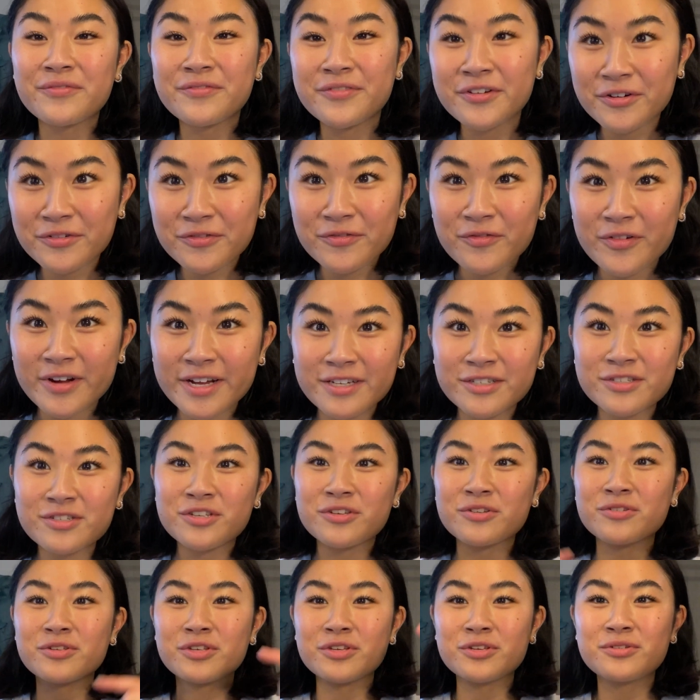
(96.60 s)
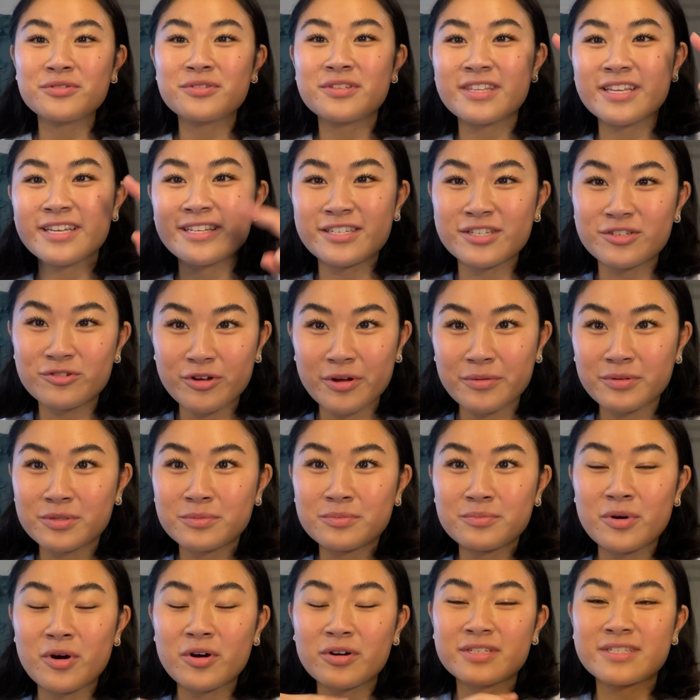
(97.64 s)
feel free to use the
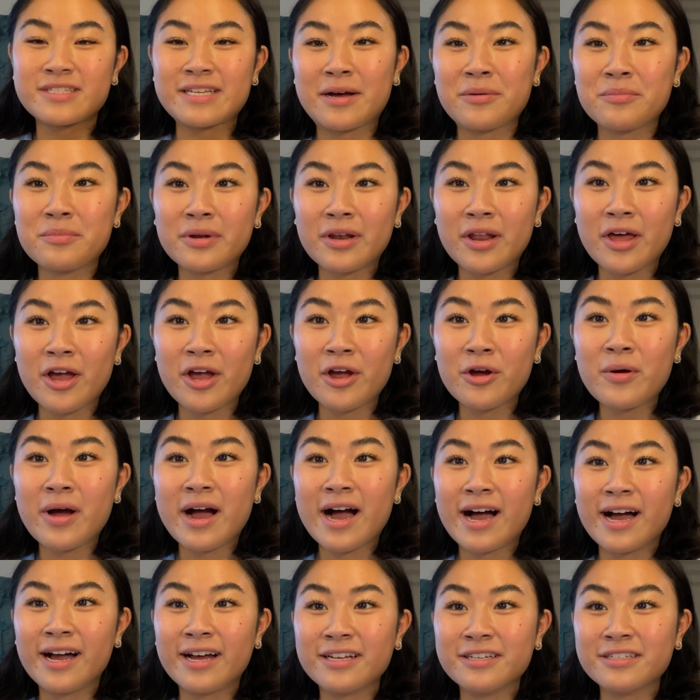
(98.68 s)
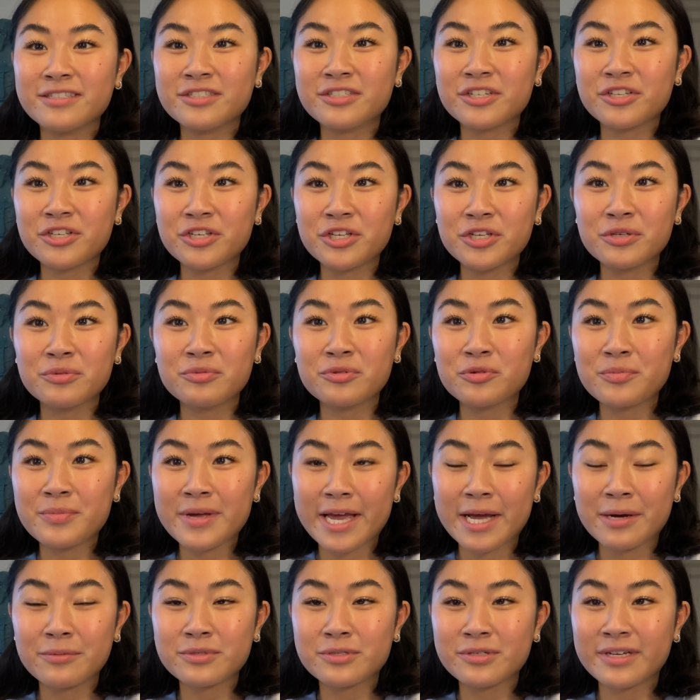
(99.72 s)
description box down below and you will be
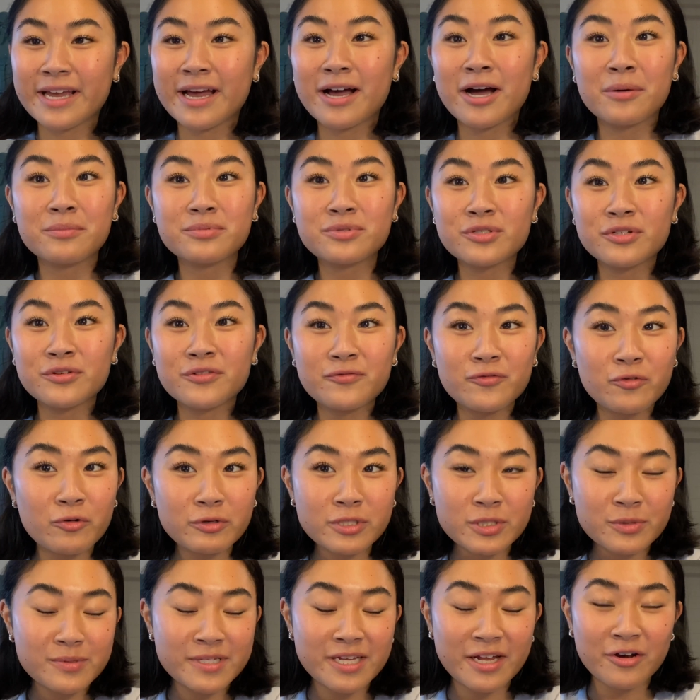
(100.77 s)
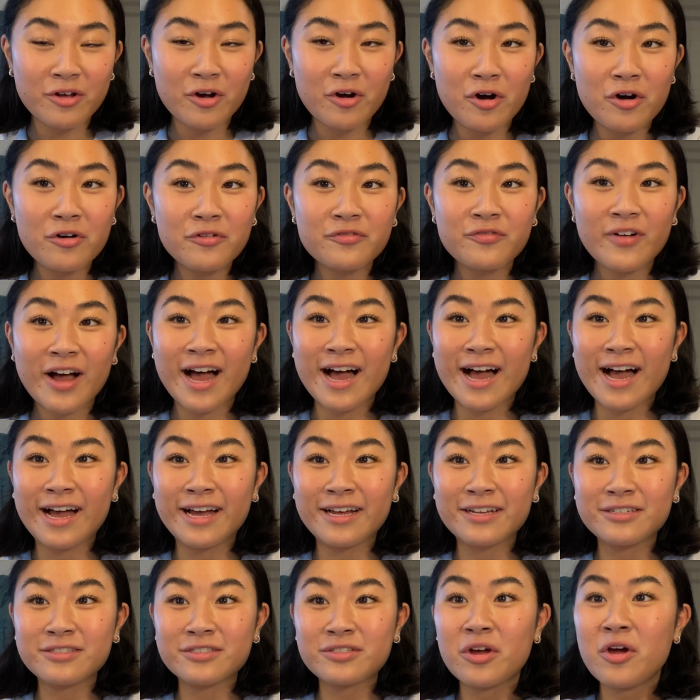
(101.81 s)
able to get up to 40% off.
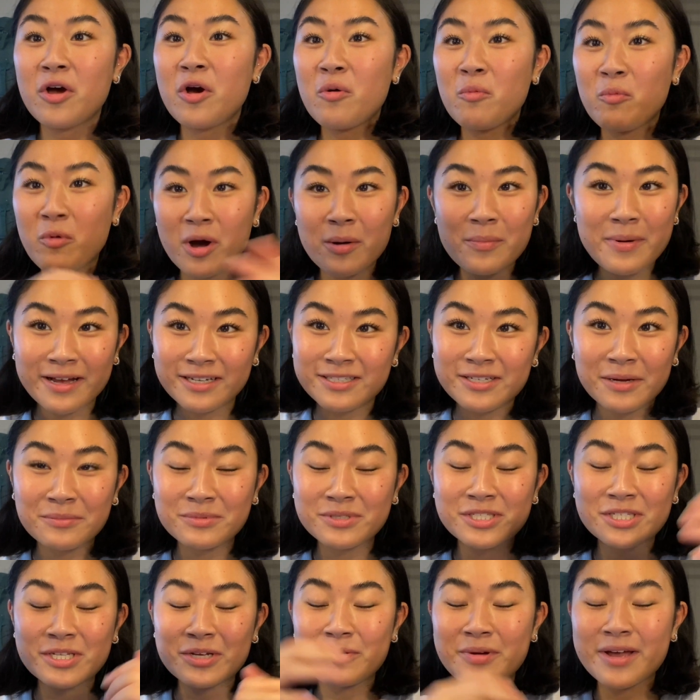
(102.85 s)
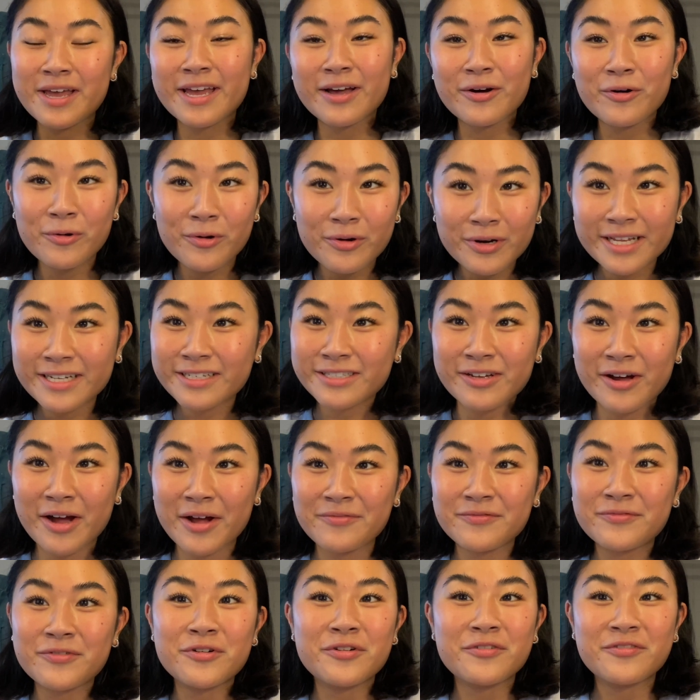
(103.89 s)
And what a better time to do it, all in
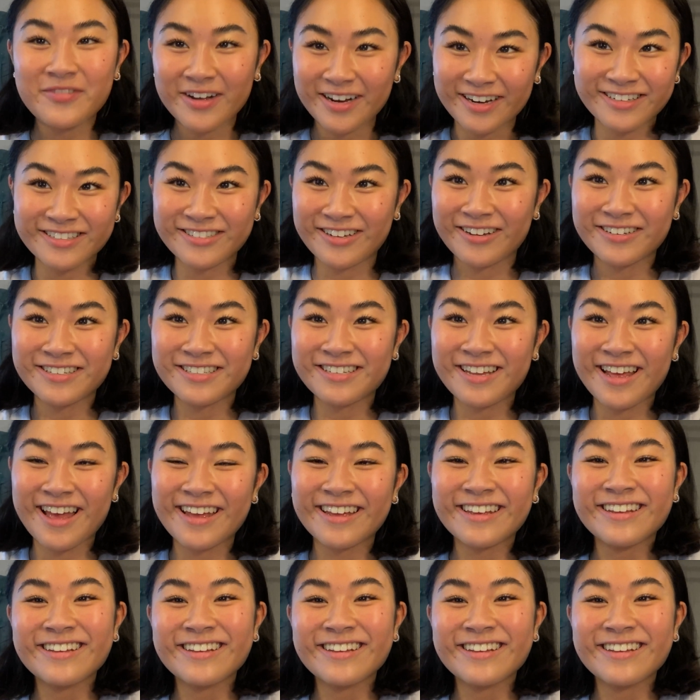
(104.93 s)
time for Valentine's Day.